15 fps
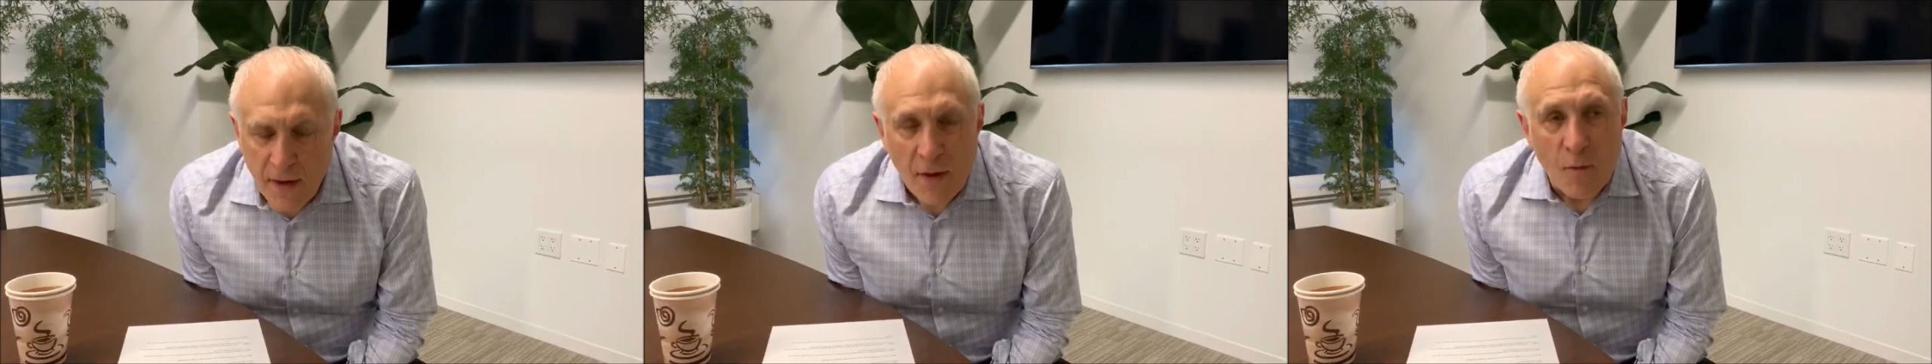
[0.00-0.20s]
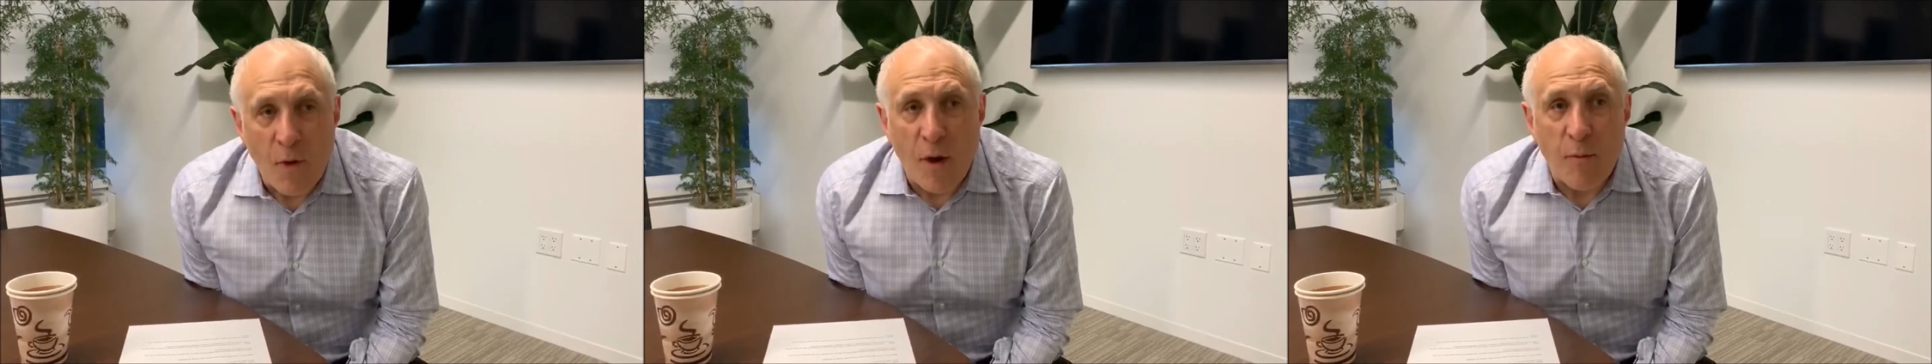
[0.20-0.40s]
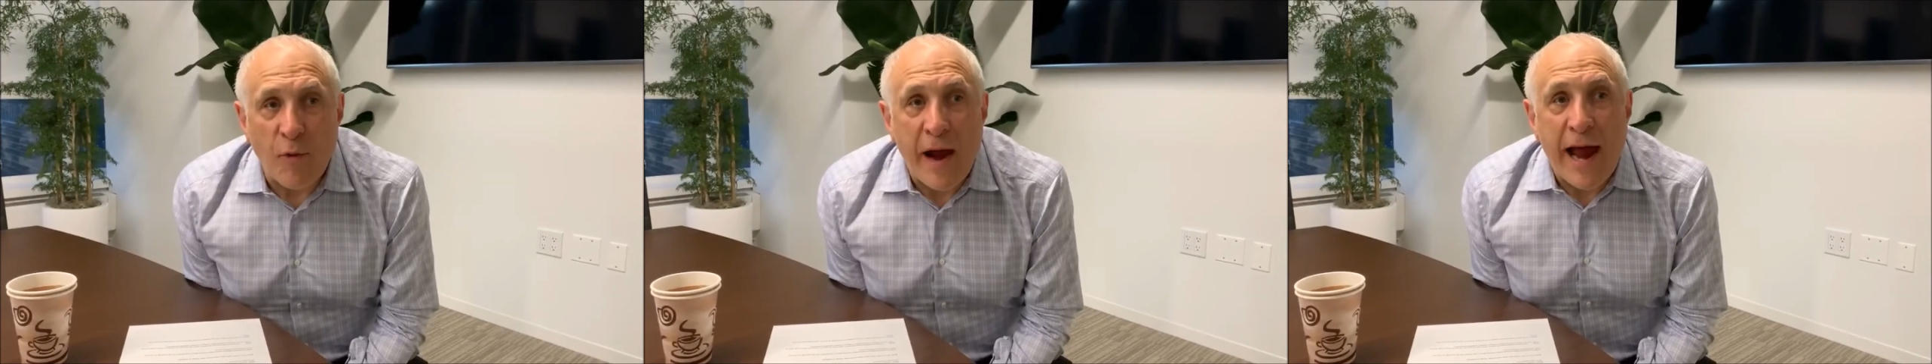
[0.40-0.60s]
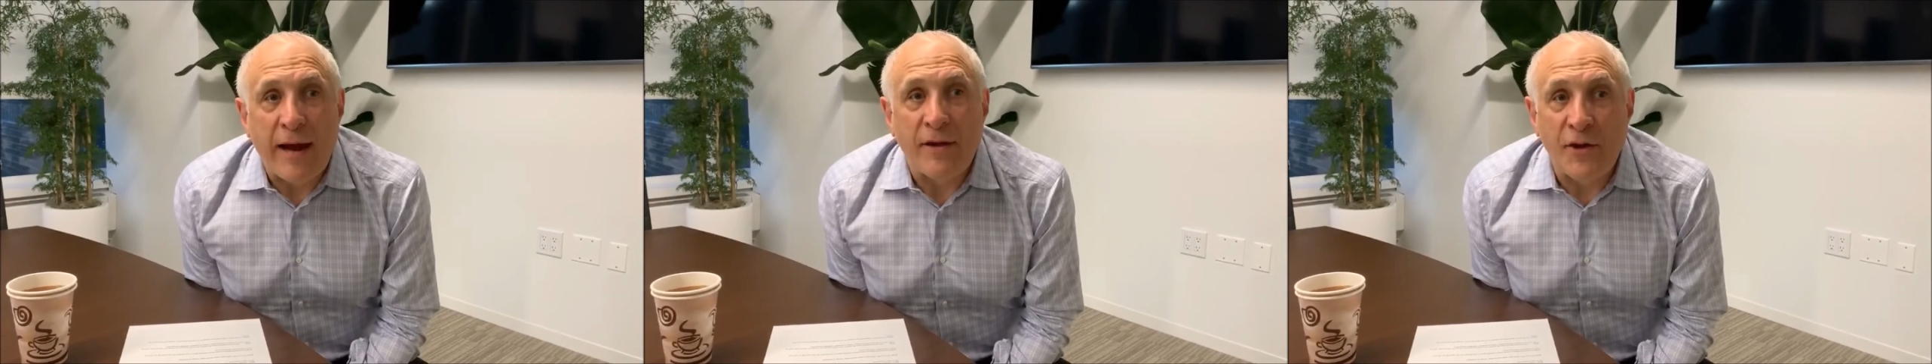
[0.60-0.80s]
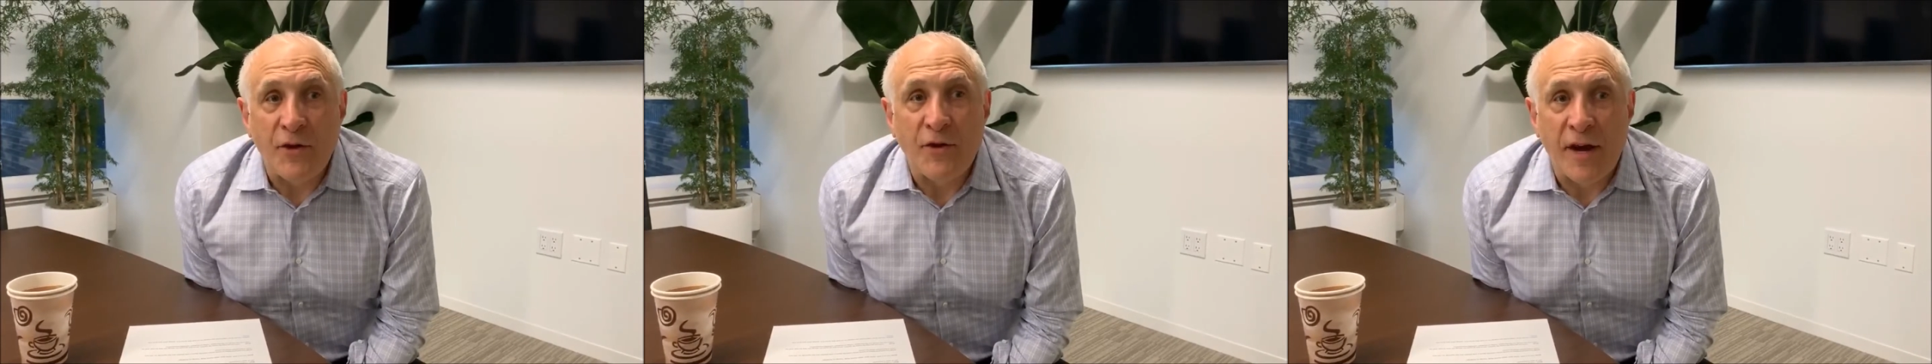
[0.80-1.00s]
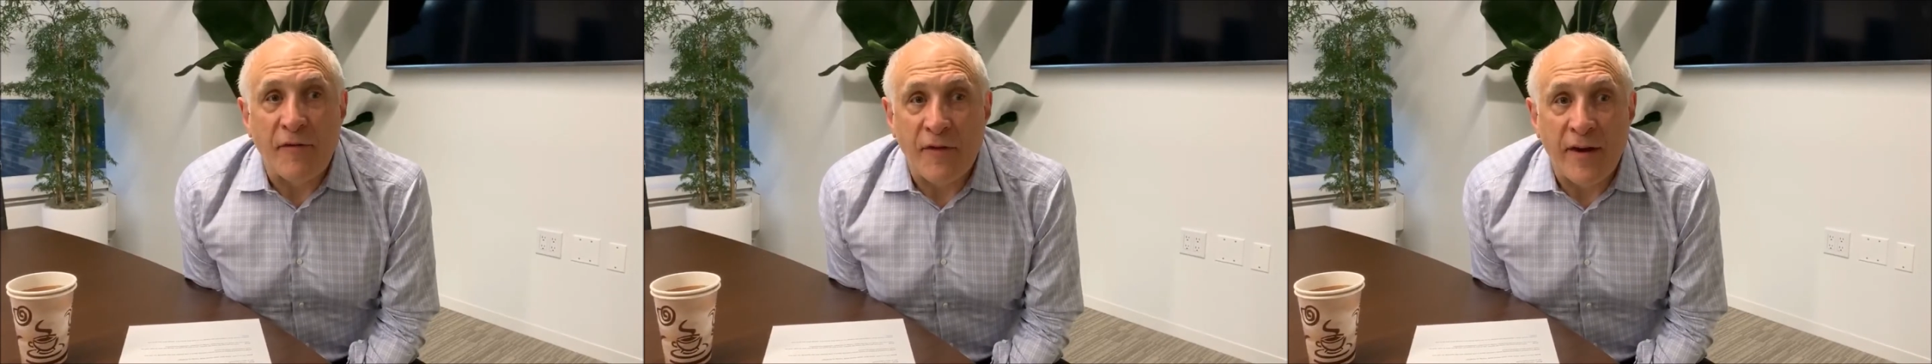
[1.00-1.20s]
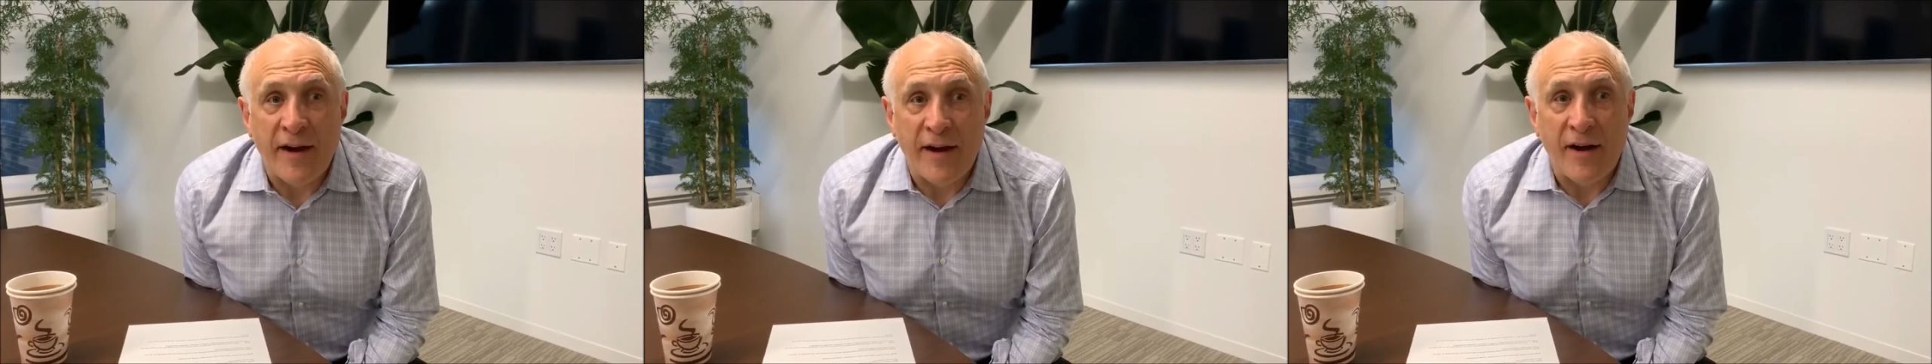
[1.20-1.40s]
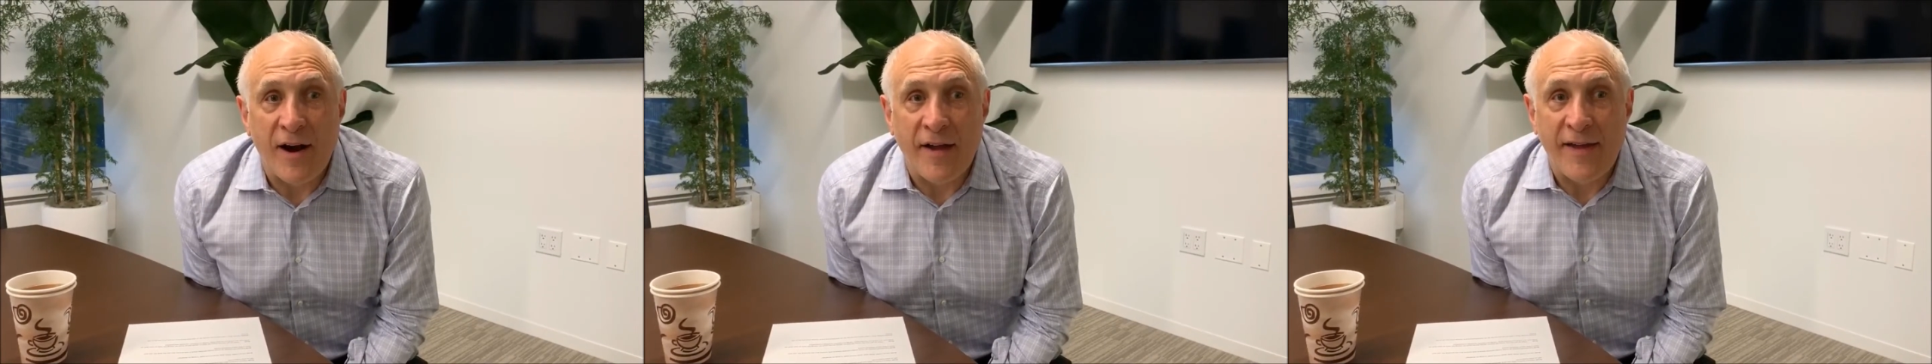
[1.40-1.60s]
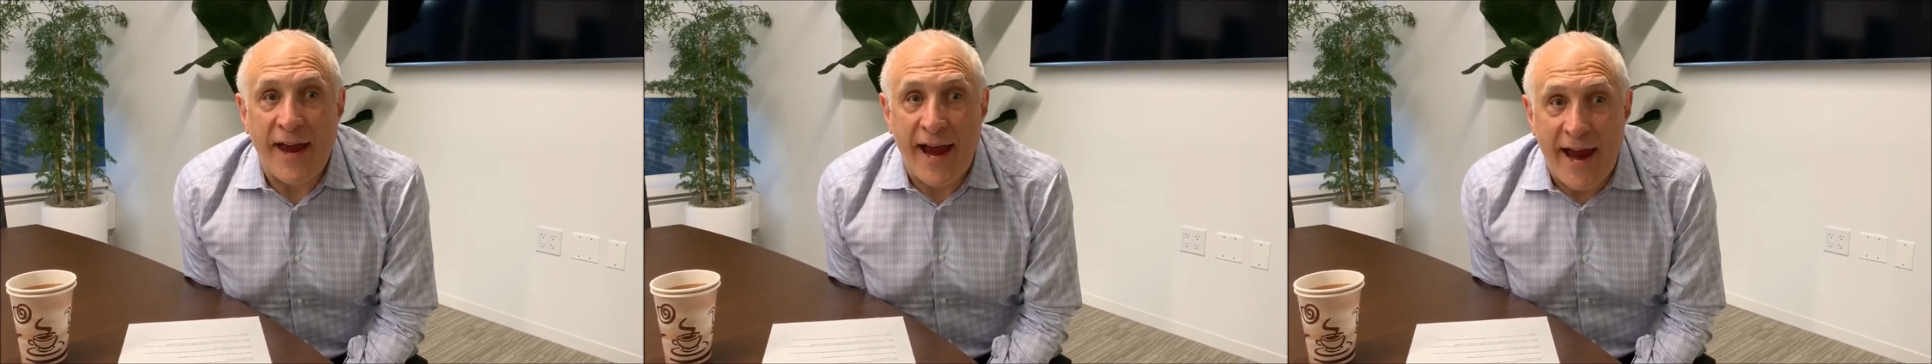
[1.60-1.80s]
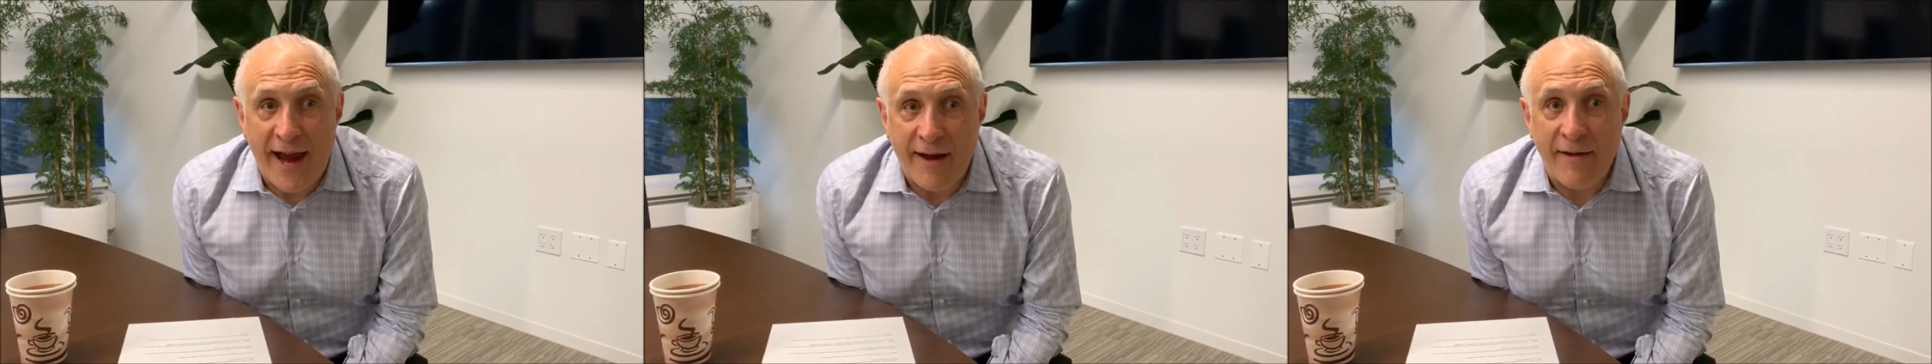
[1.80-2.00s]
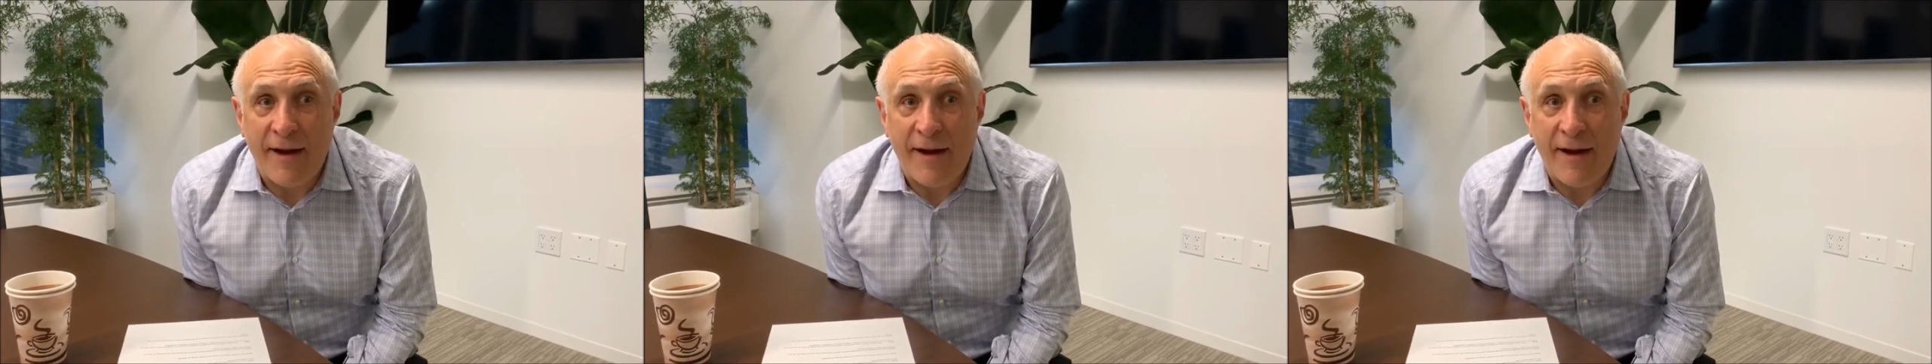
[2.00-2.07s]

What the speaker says: Well, Bradley, you definitely hit it on the head.